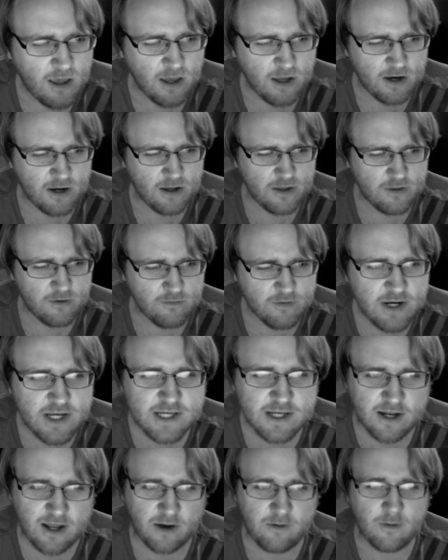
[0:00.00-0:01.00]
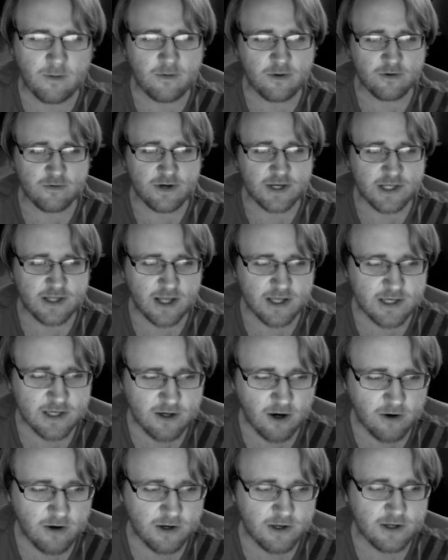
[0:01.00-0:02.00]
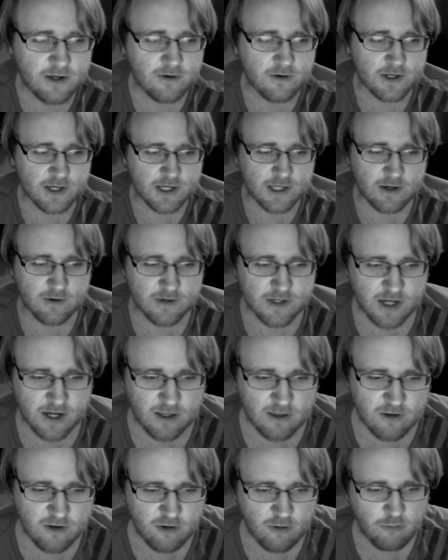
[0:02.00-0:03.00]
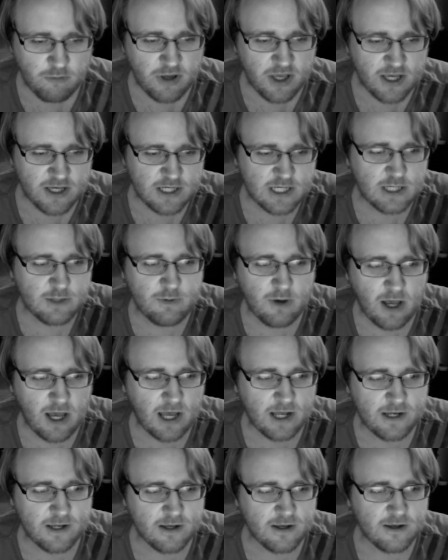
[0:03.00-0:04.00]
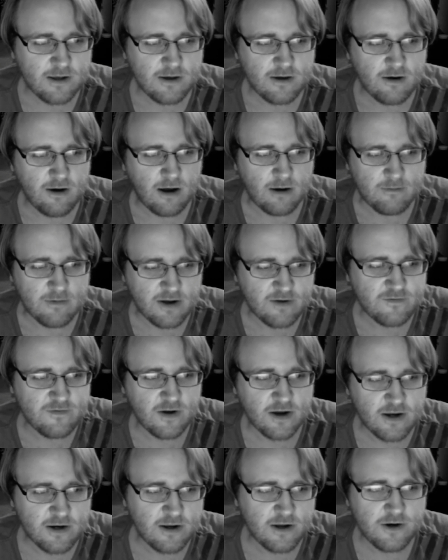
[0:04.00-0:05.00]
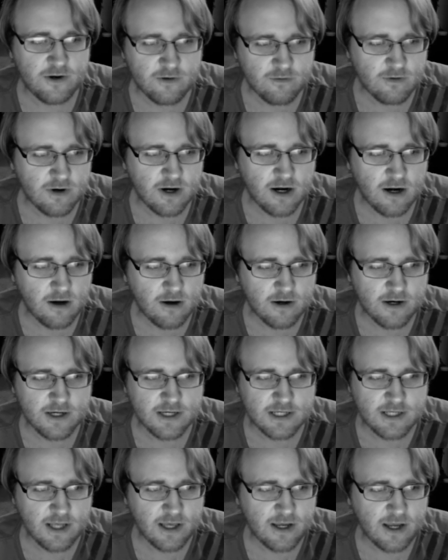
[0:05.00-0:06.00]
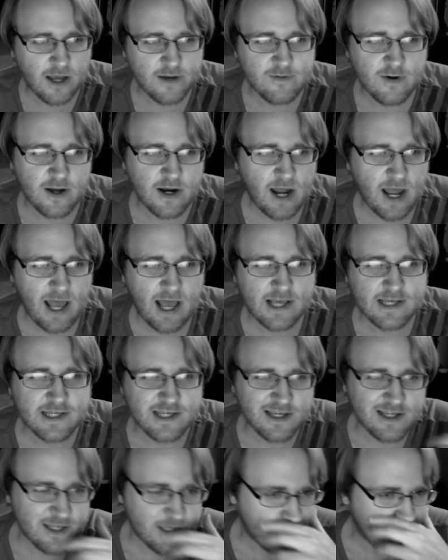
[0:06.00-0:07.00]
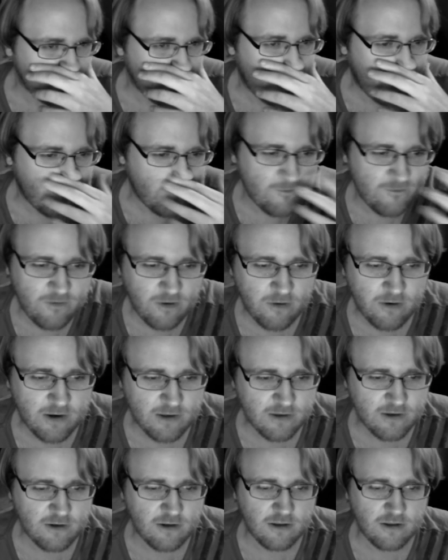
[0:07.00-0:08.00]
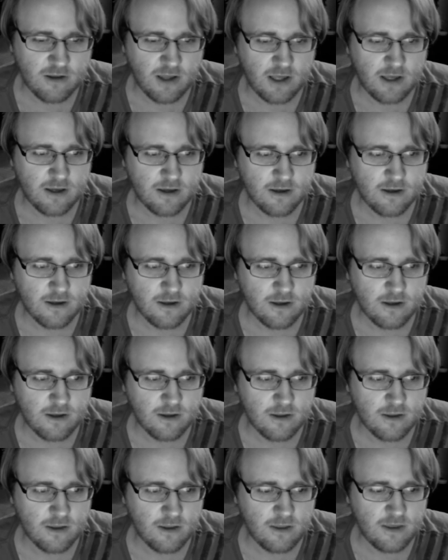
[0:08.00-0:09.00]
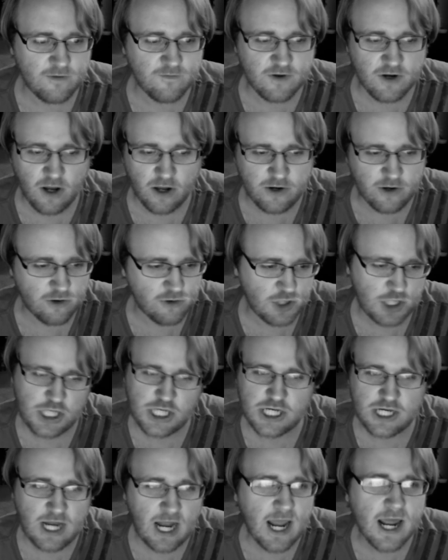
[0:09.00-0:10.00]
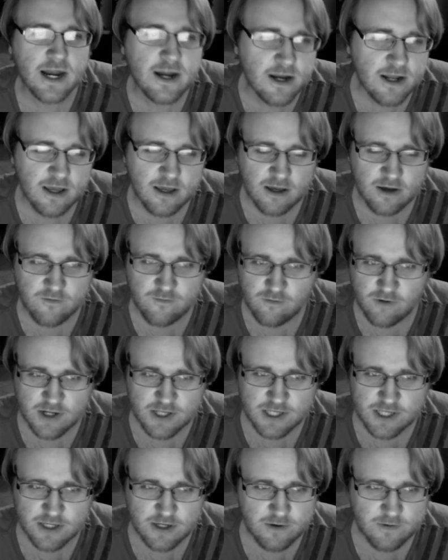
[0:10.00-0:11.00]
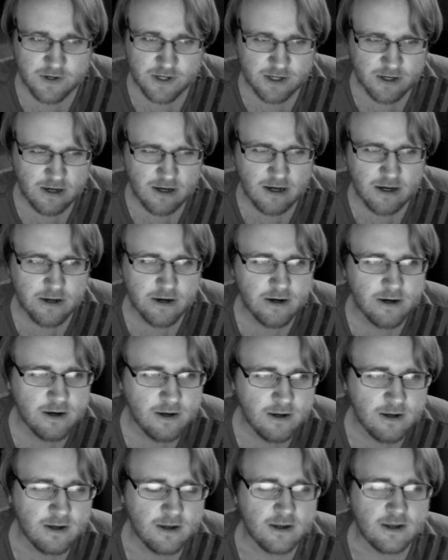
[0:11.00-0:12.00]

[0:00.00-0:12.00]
I remember the reason that started too is because there was like a little piss spot on my fucking underwear because like I'm on acid, so I have very little like even understanding of what's going on.